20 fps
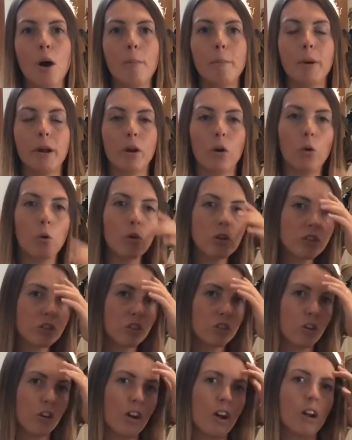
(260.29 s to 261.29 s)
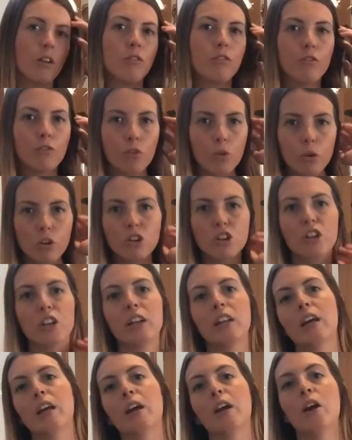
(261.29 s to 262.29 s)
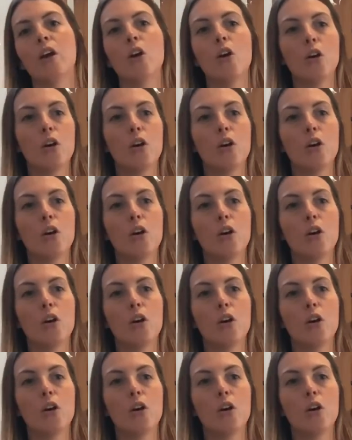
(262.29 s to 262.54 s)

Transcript: but also, unfortunately,